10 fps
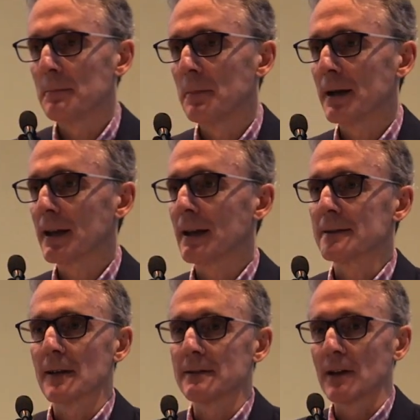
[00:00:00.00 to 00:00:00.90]
But again,
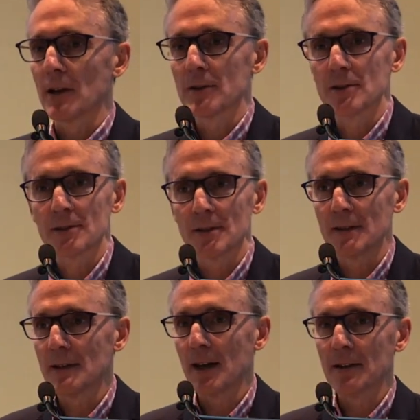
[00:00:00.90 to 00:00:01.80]
sociologists
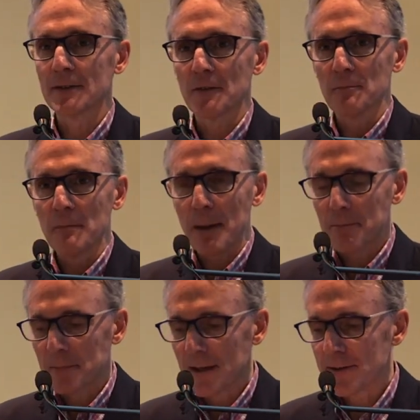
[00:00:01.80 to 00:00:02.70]
and others have
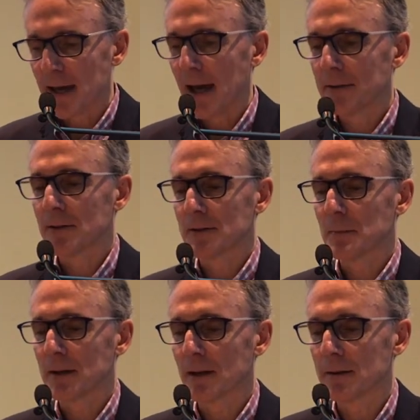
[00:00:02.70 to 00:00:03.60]
mapped these out. There's
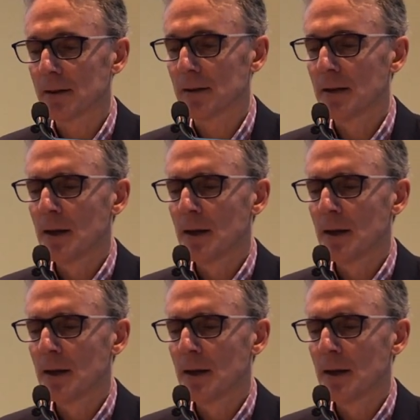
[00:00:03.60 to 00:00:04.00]
been the